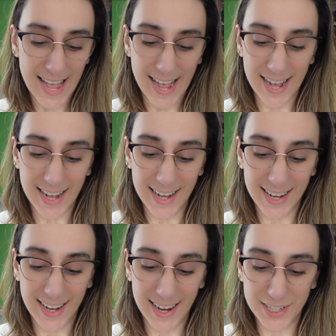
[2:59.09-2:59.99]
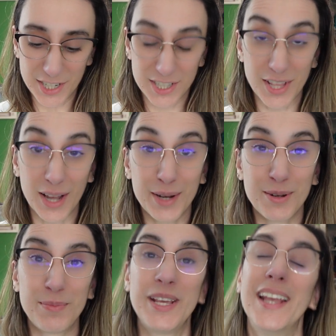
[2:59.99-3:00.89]
I just thought it
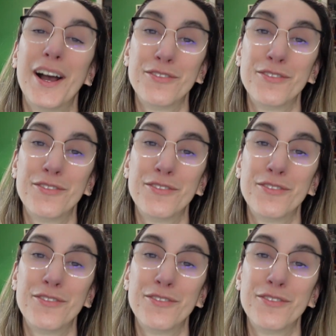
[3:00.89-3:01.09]
would be a